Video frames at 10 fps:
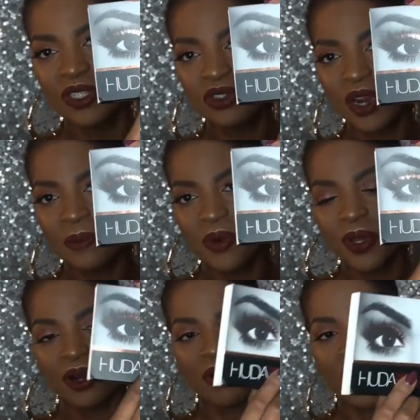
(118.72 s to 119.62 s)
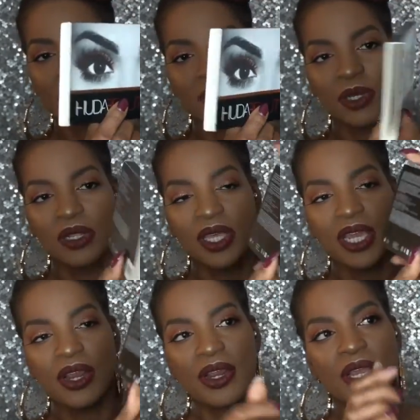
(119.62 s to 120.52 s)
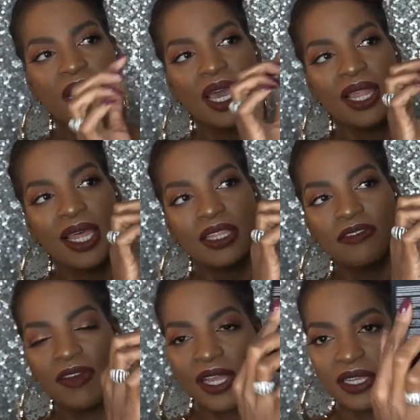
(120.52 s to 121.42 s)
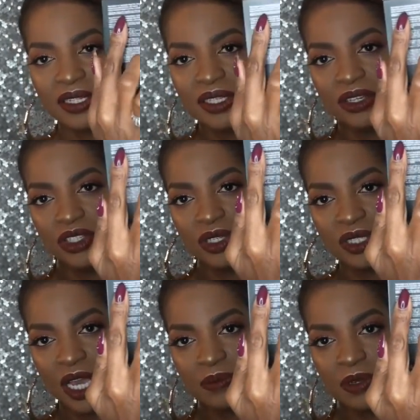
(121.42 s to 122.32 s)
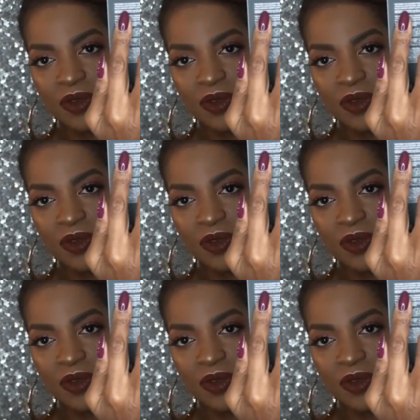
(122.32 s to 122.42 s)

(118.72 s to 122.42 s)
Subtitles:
stripe going across the middle here. I like the fact that it tells you the types of